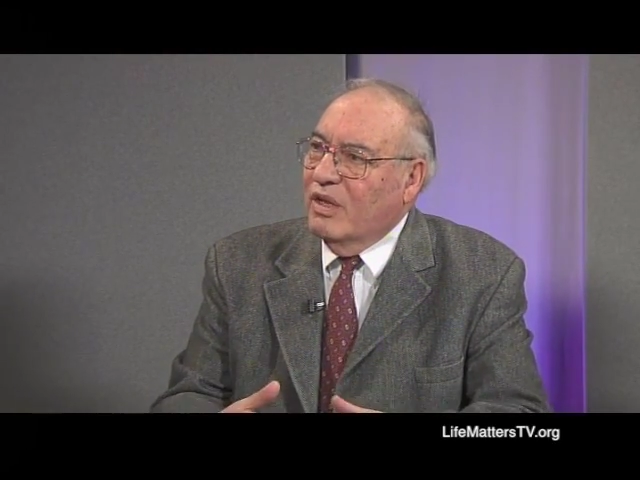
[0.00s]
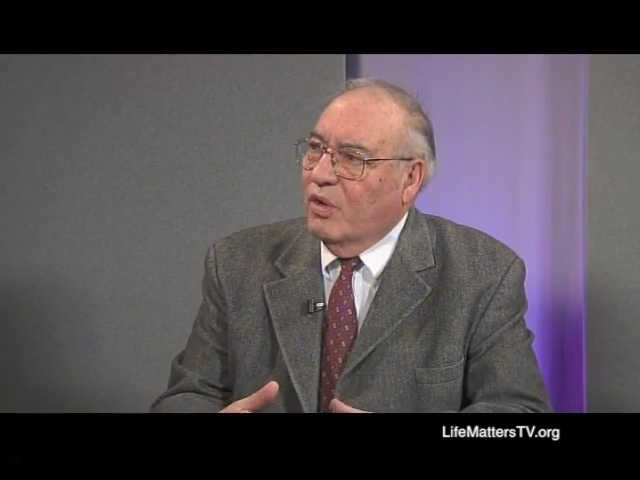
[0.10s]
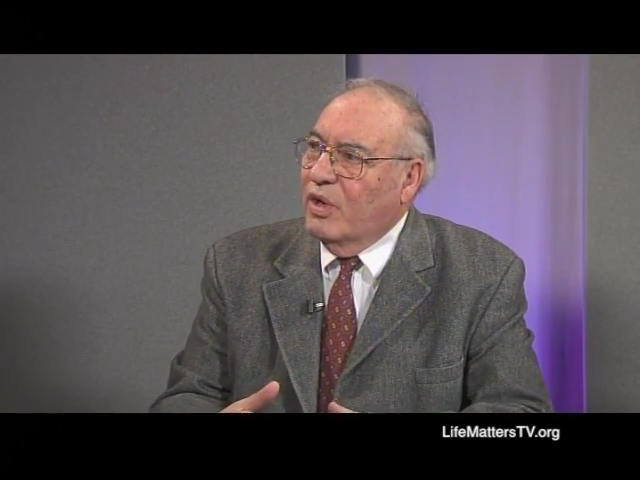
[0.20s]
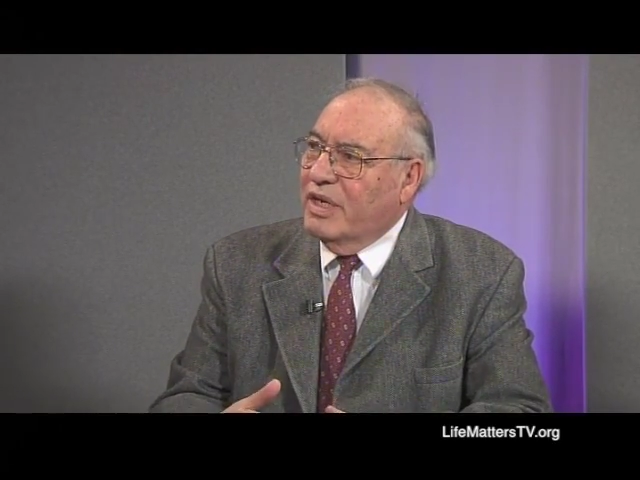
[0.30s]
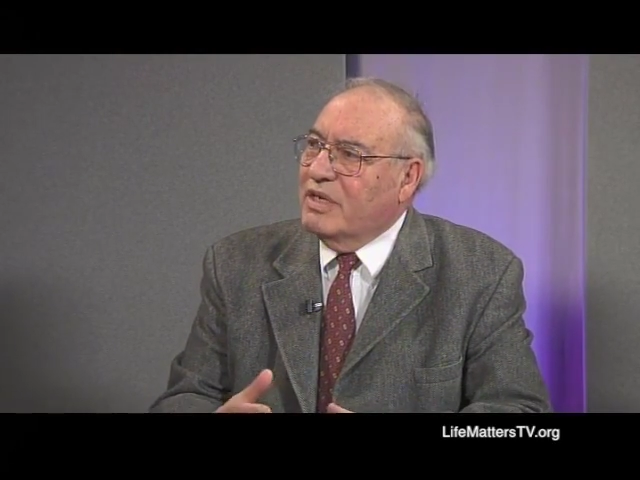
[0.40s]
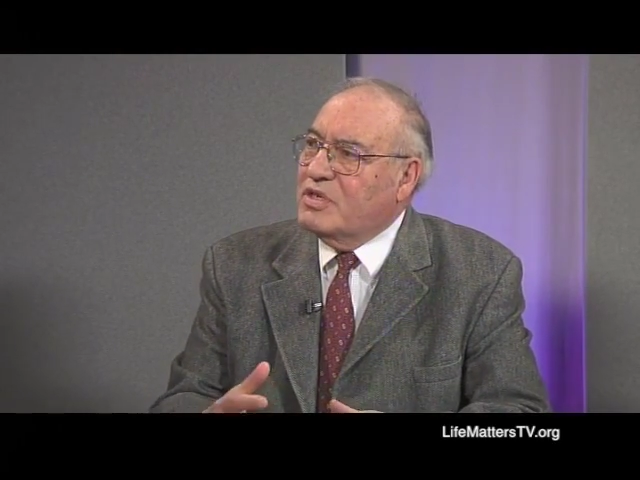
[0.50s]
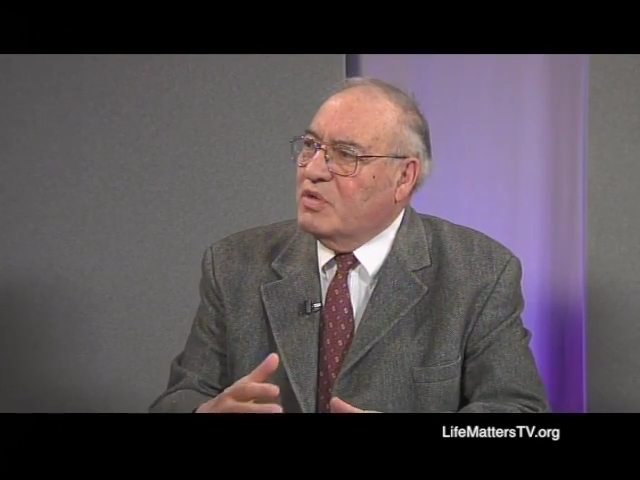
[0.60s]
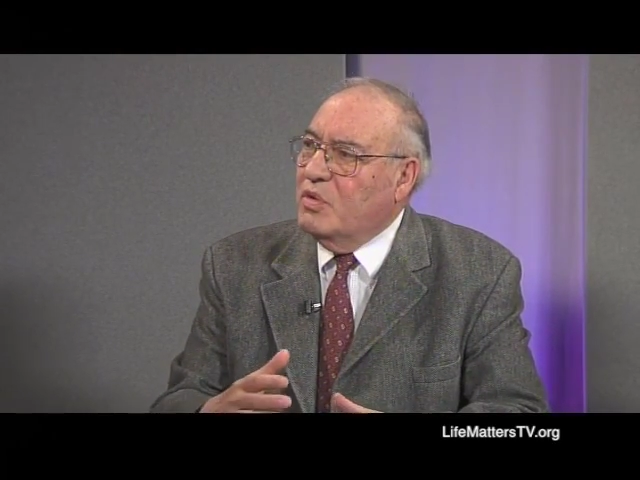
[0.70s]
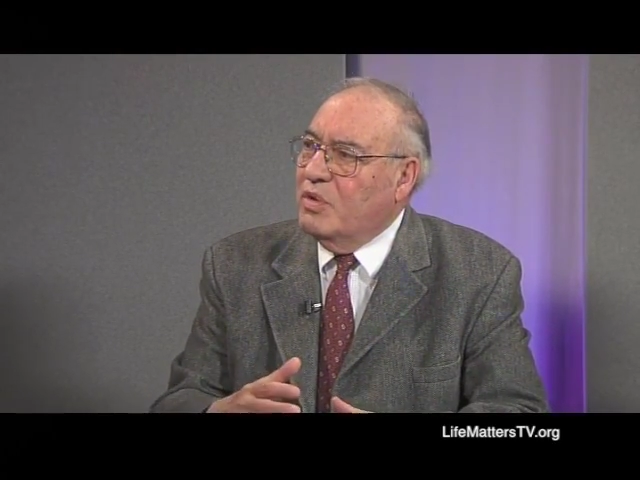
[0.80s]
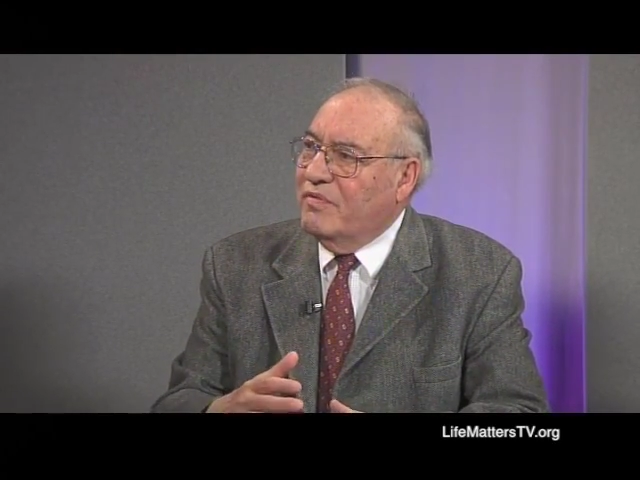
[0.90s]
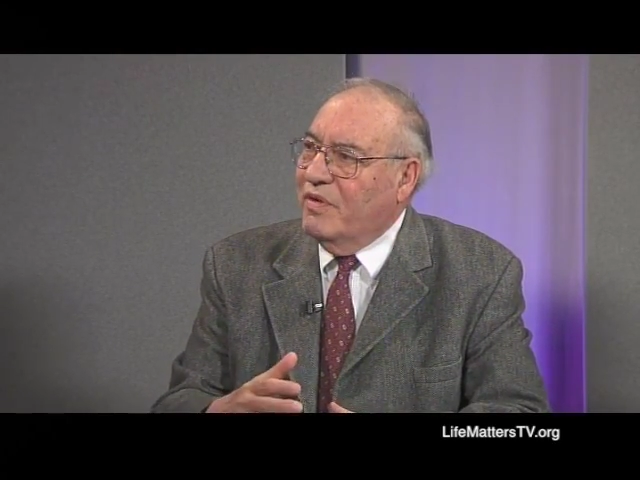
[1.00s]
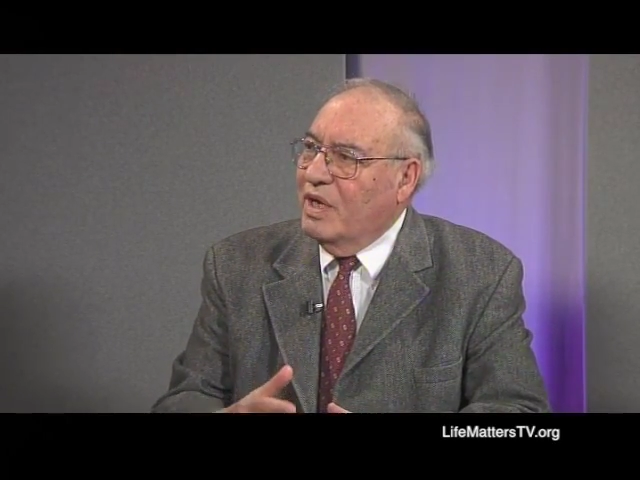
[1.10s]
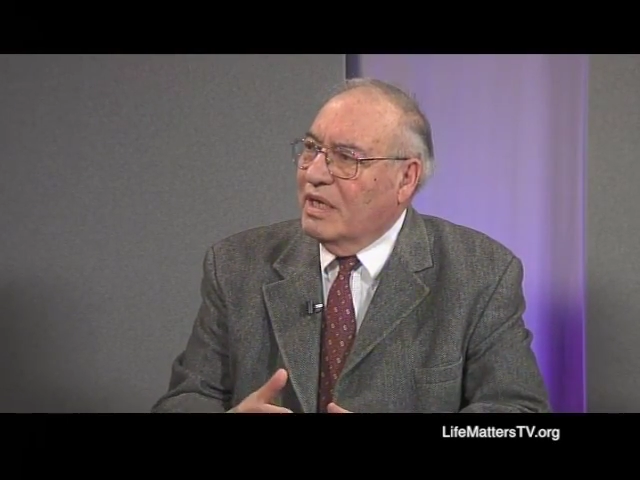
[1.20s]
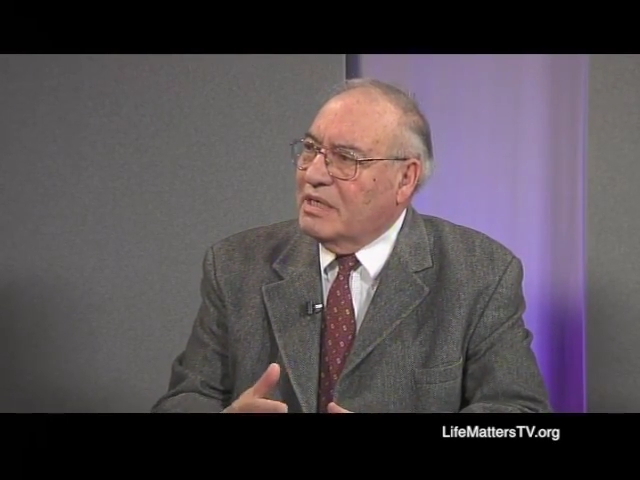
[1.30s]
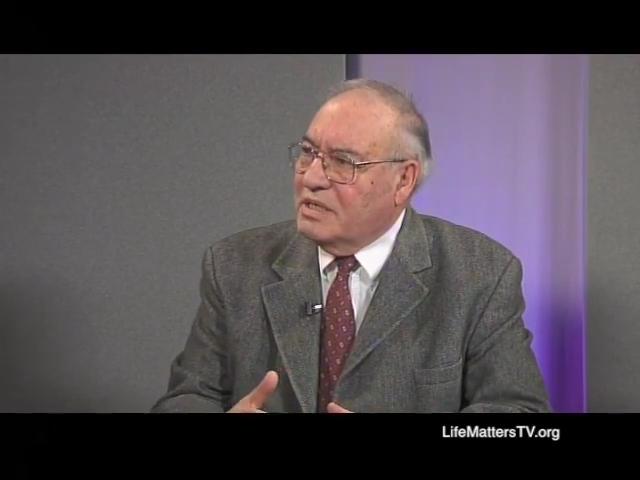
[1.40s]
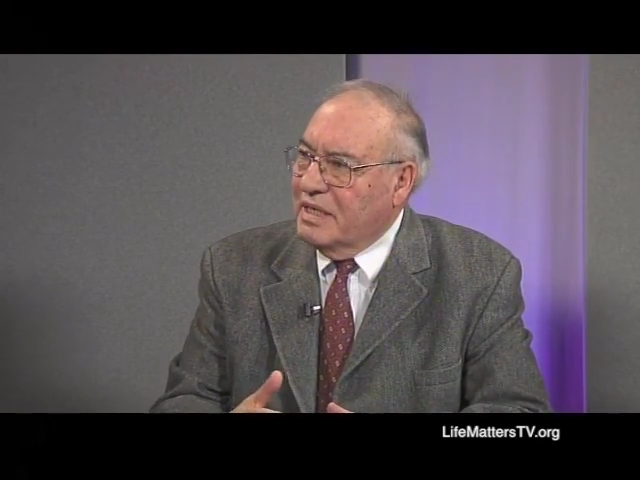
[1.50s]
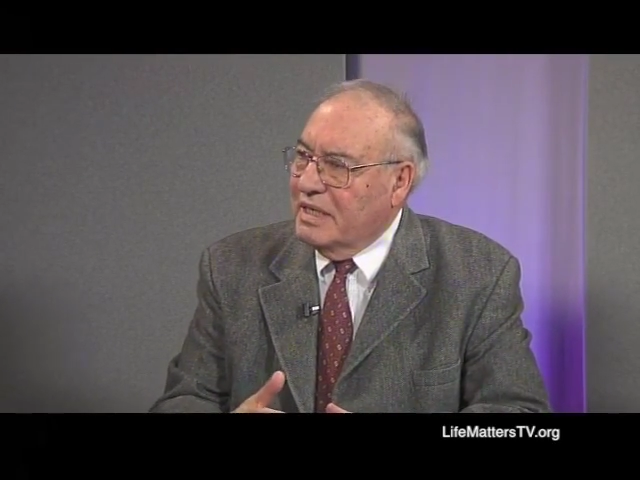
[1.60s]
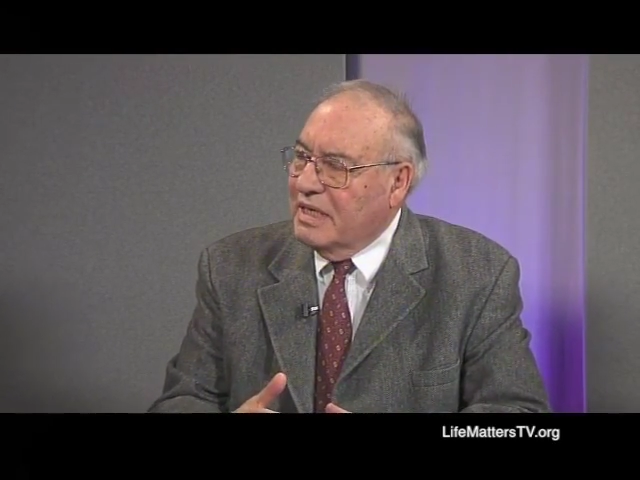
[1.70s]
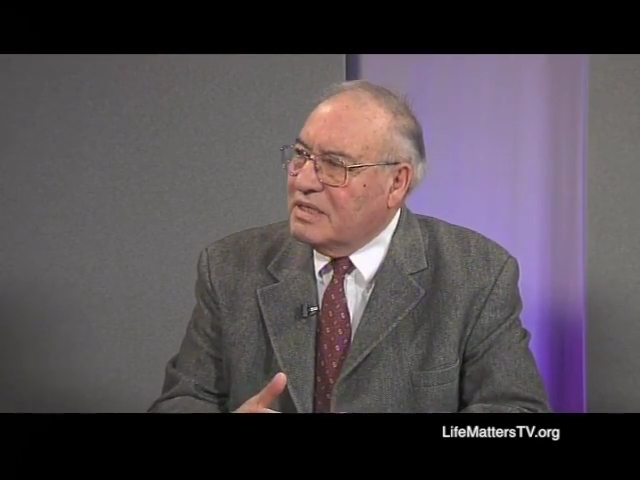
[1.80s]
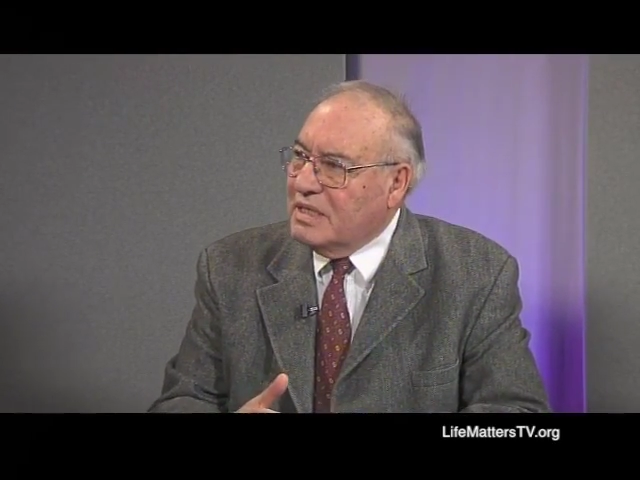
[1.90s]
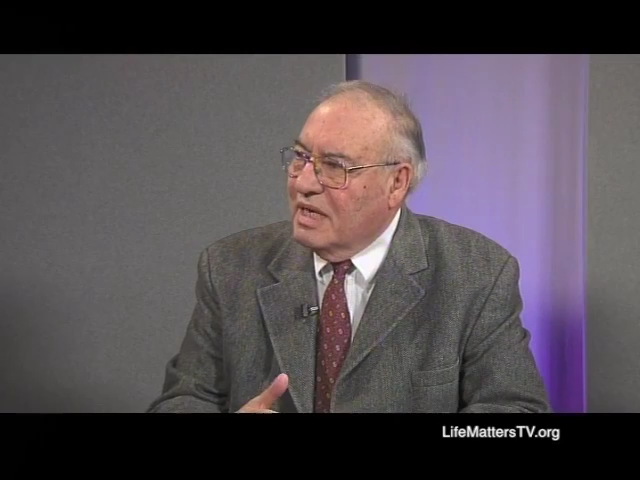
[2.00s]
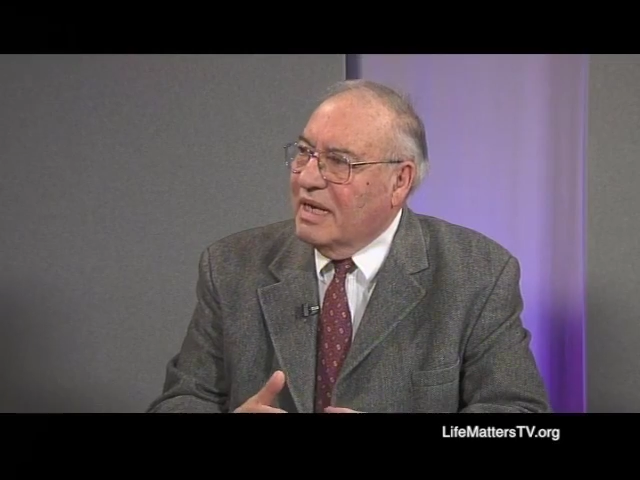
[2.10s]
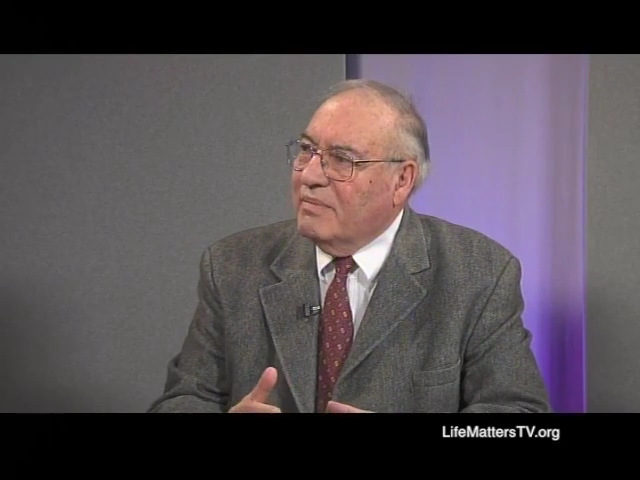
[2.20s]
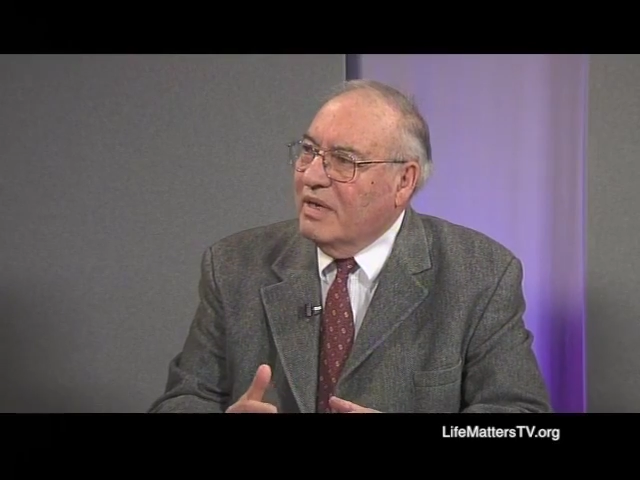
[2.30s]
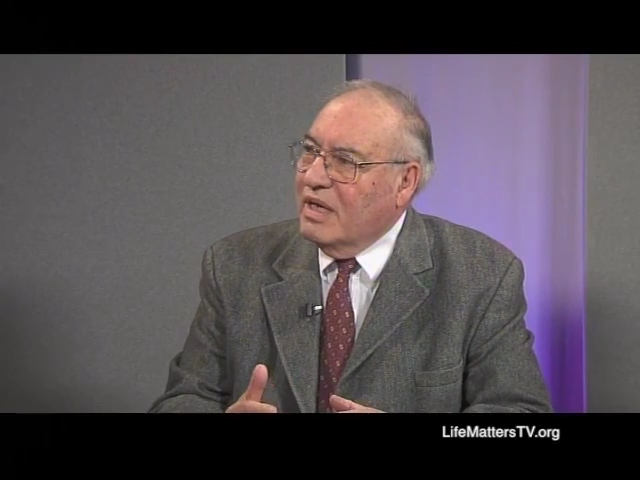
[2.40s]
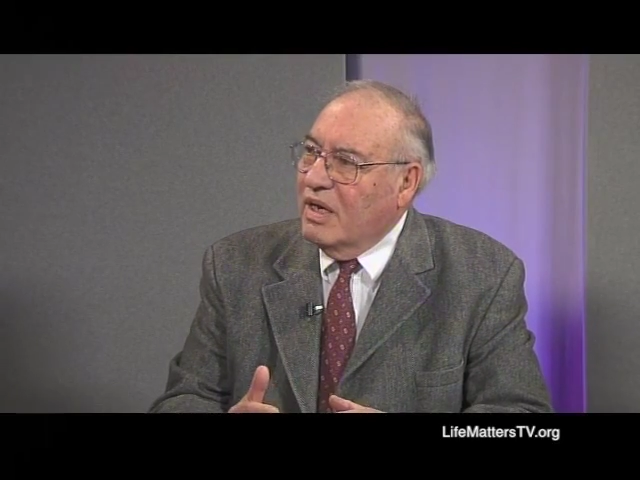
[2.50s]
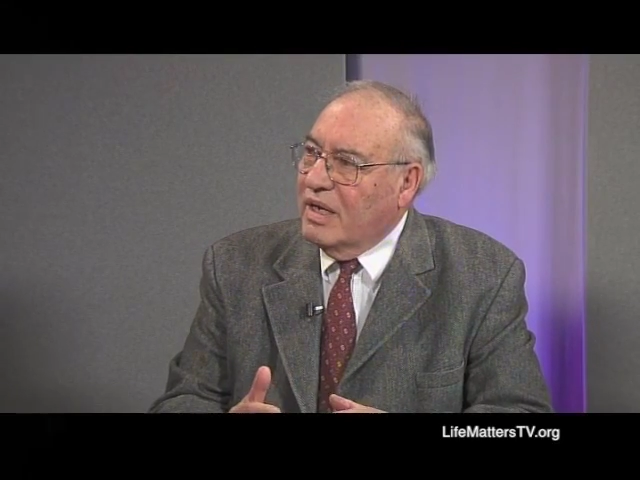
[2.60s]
lawyers who would volunteer their time